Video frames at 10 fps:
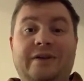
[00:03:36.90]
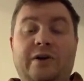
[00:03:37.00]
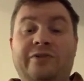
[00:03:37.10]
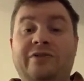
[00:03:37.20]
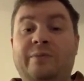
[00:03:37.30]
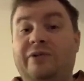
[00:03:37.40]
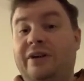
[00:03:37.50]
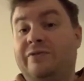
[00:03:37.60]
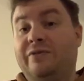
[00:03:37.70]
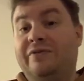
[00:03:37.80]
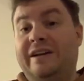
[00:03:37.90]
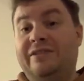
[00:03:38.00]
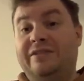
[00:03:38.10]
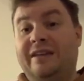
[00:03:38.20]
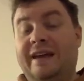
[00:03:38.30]
also be ready for
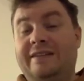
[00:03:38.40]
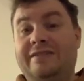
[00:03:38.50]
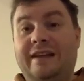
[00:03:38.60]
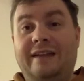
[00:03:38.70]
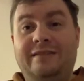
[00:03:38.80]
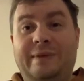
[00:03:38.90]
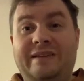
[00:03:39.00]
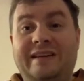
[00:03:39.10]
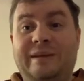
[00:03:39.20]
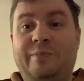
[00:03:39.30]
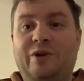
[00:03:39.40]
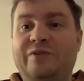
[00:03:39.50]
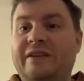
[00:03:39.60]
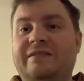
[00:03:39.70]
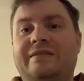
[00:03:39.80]
final stage. That's basically
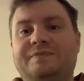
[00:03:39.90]
perfect.